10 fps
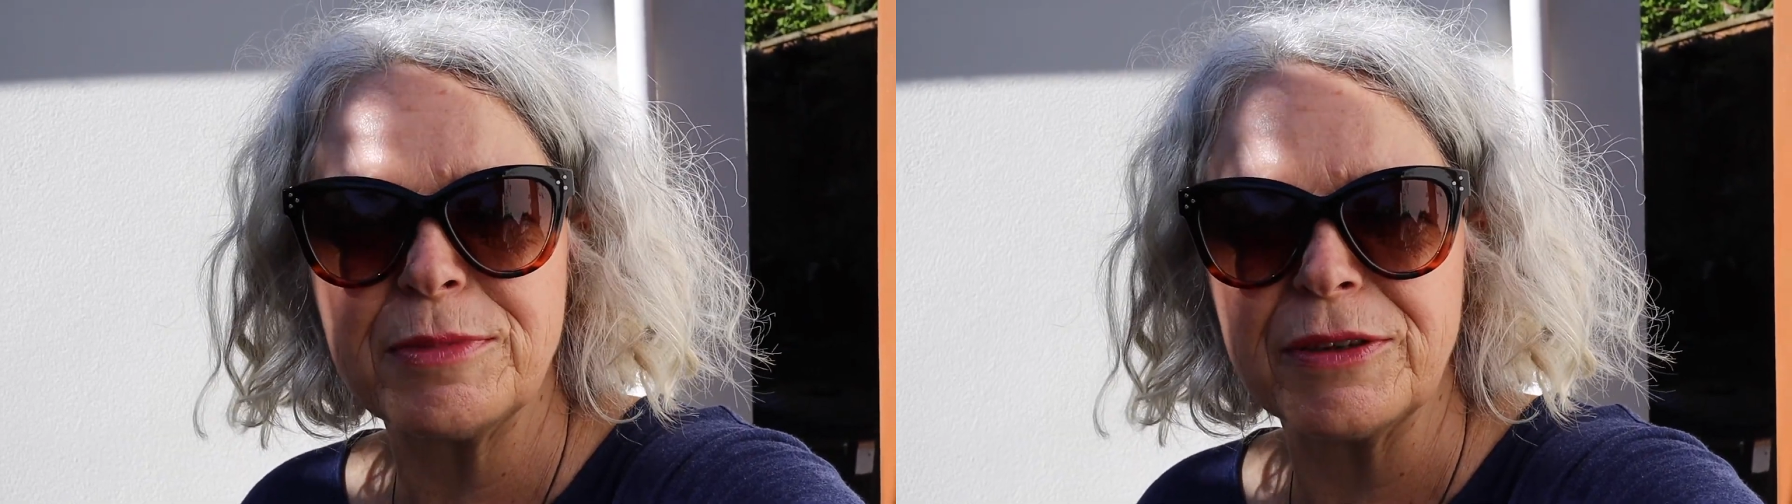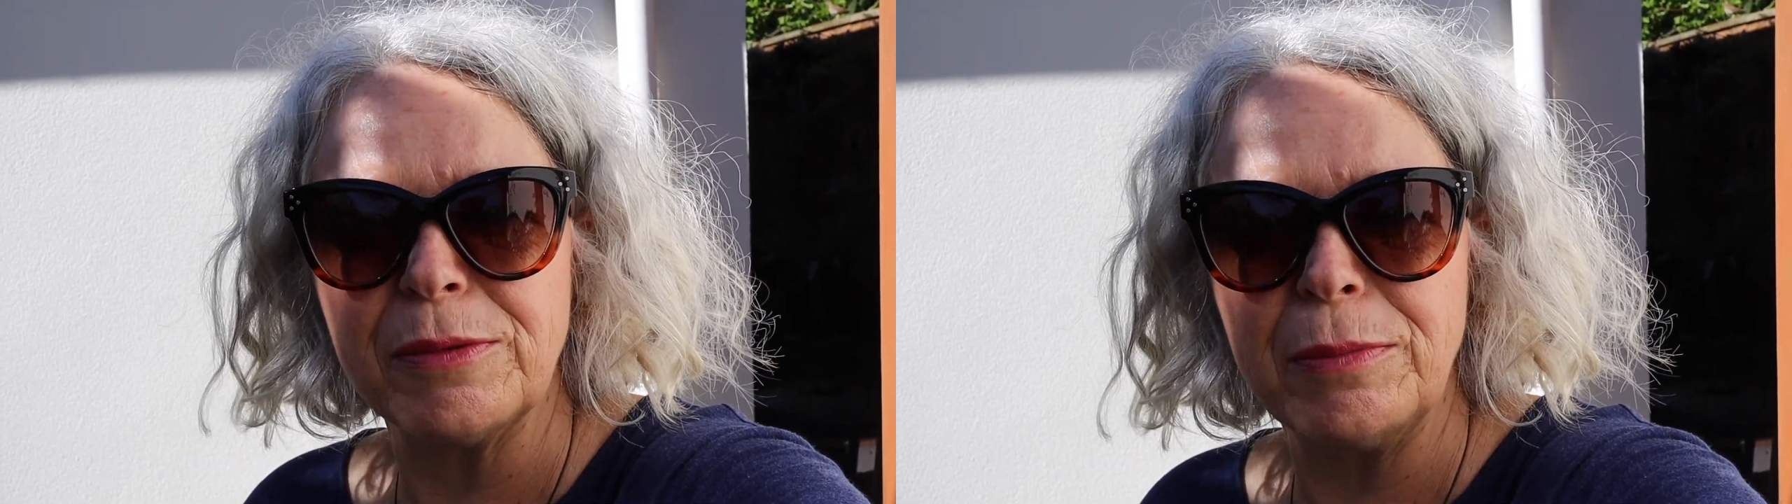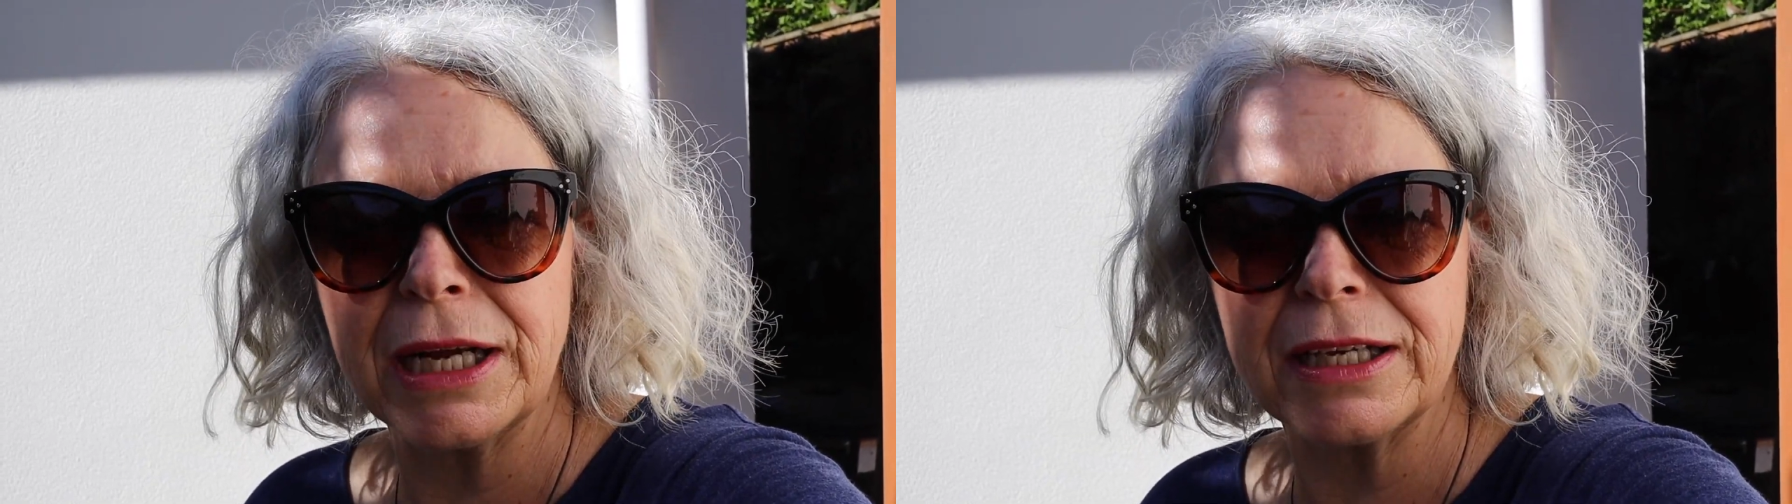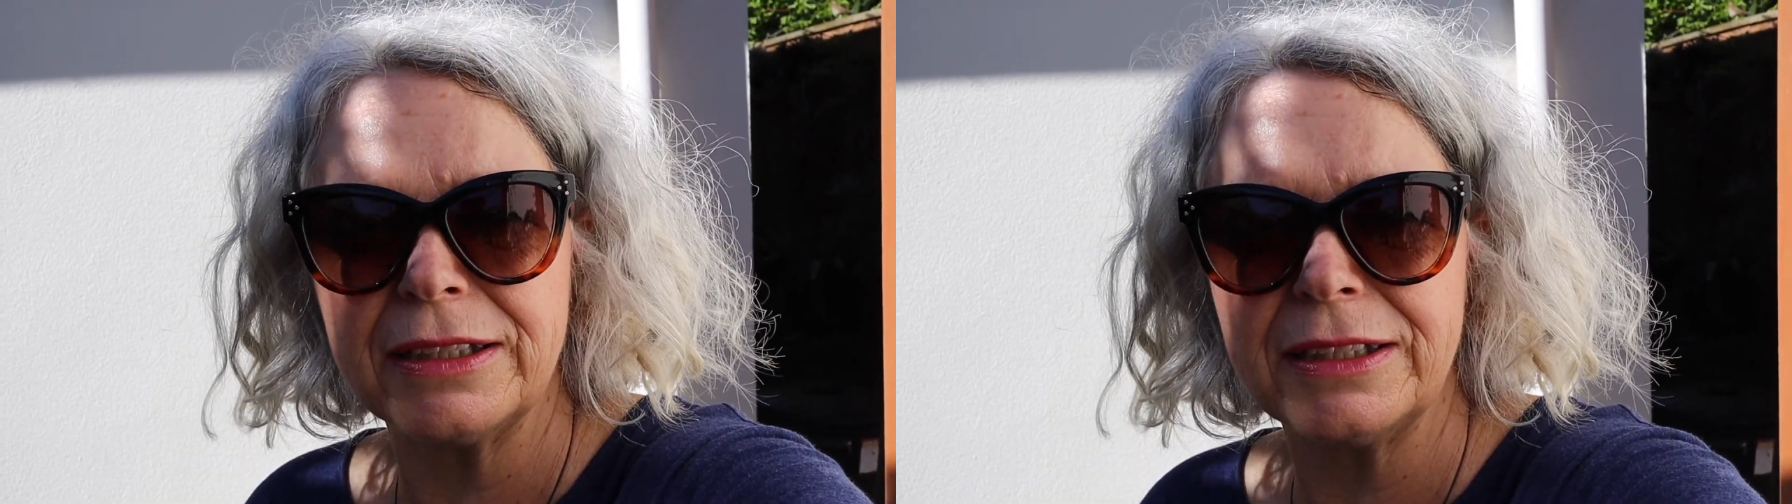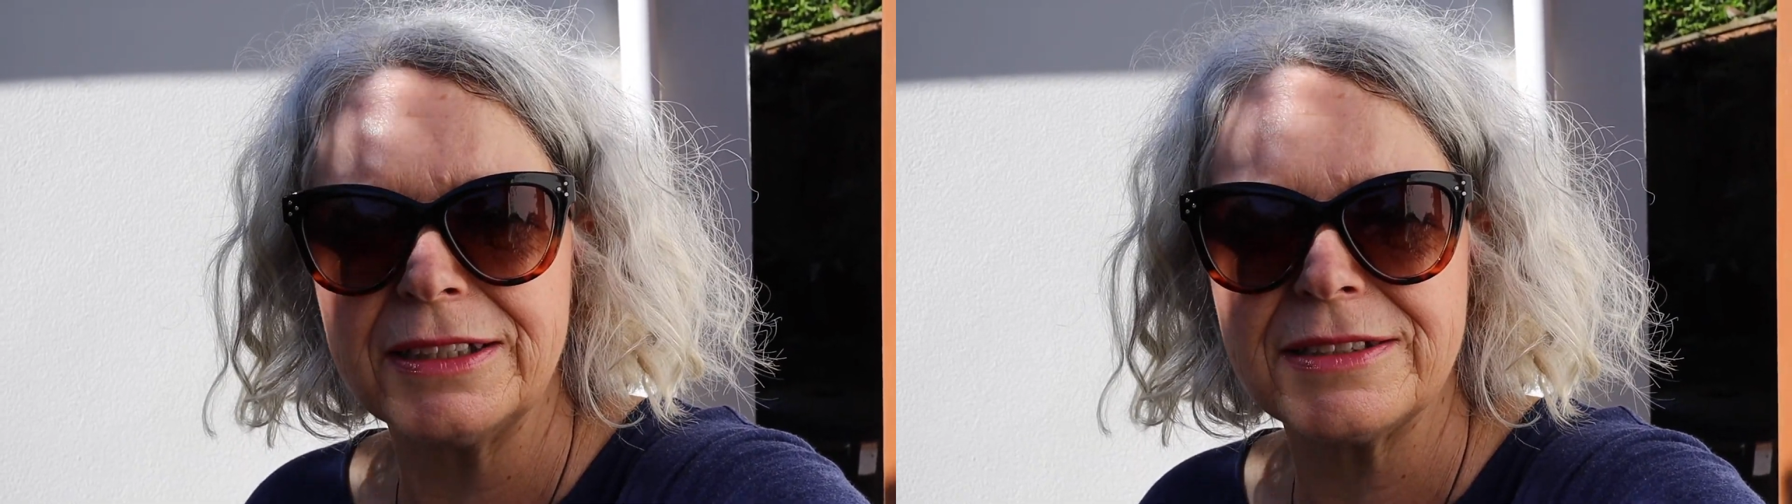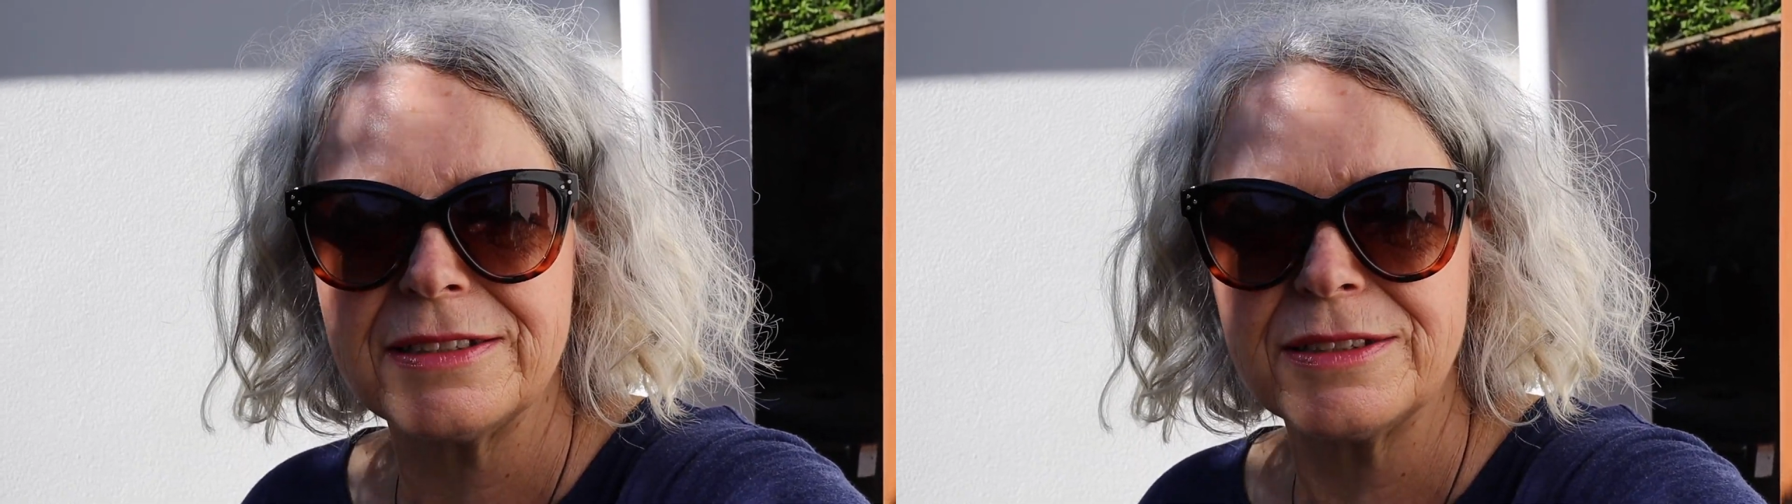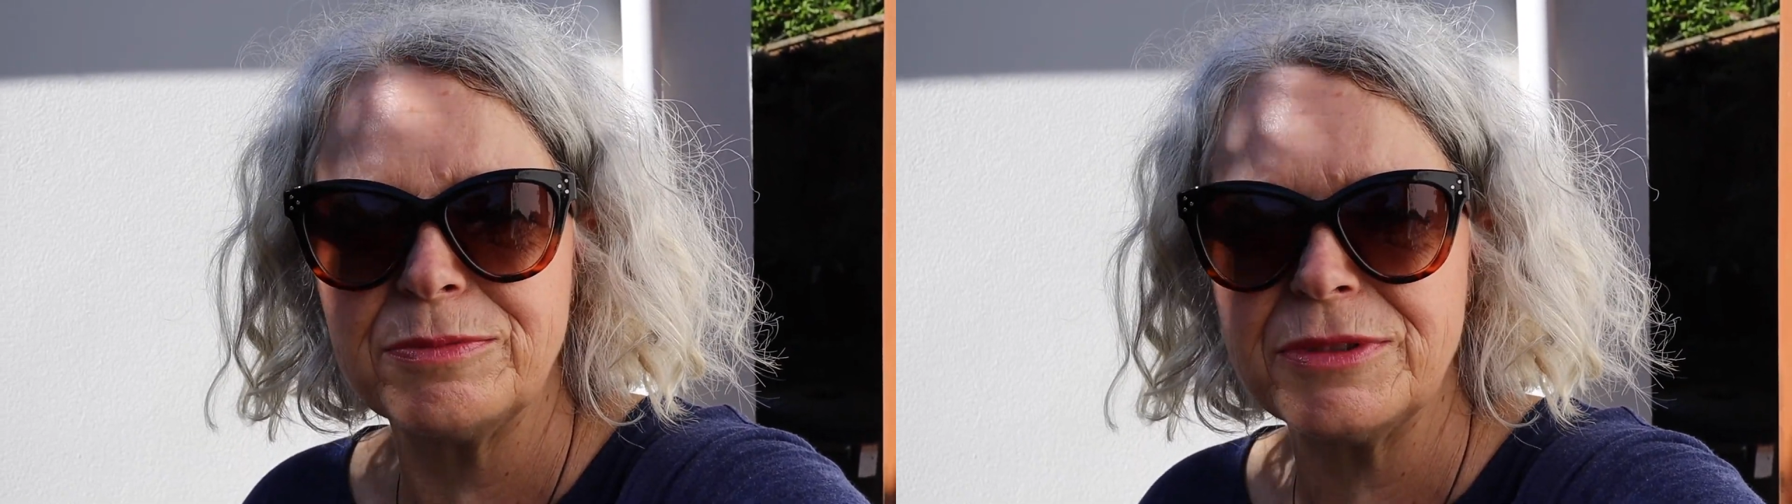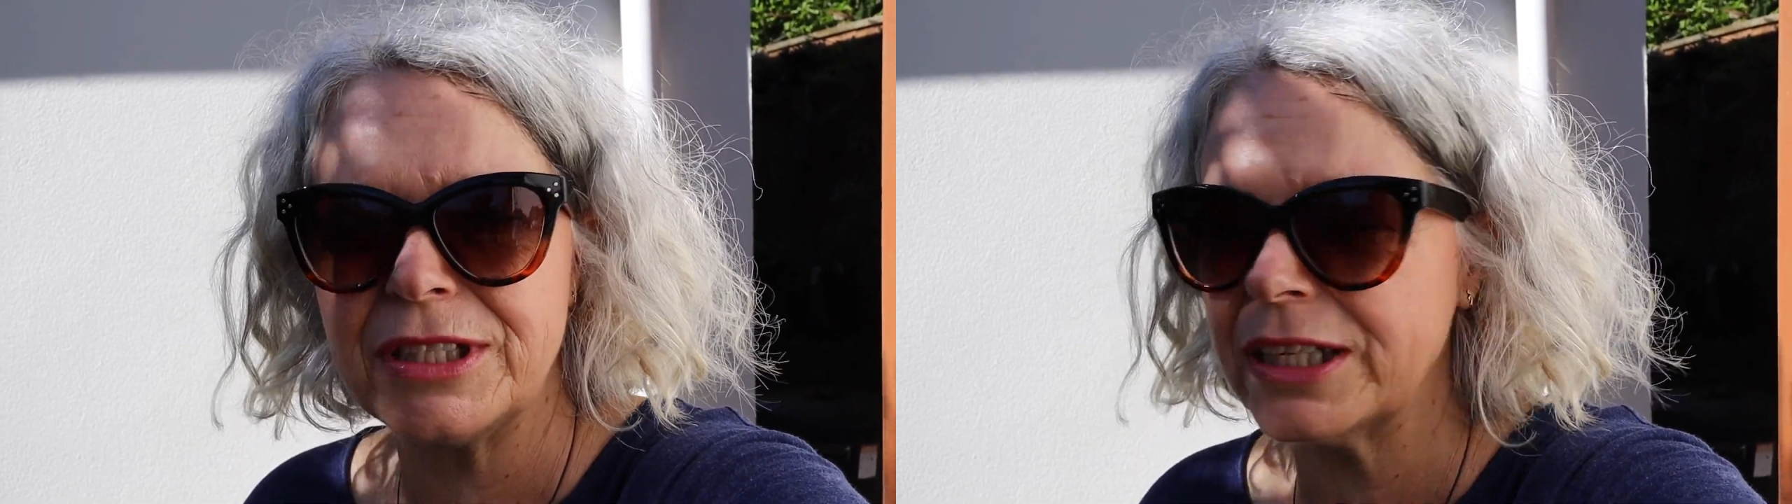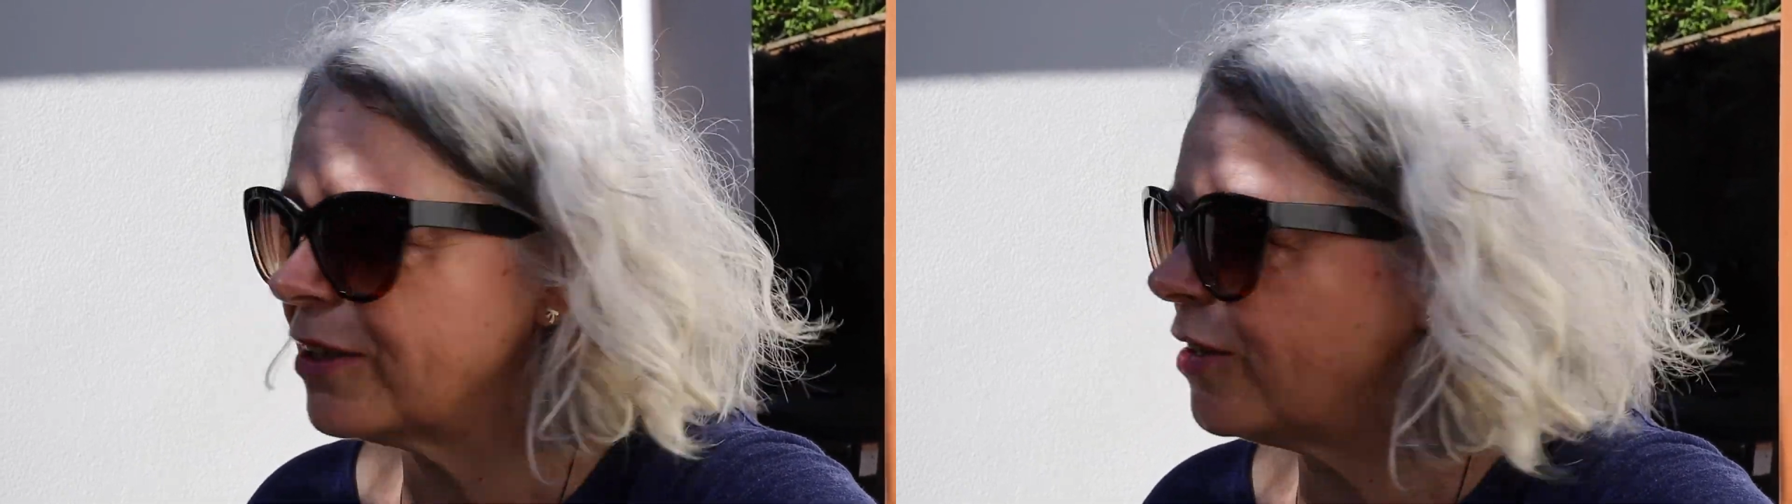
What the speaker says: bit of a bucket list tick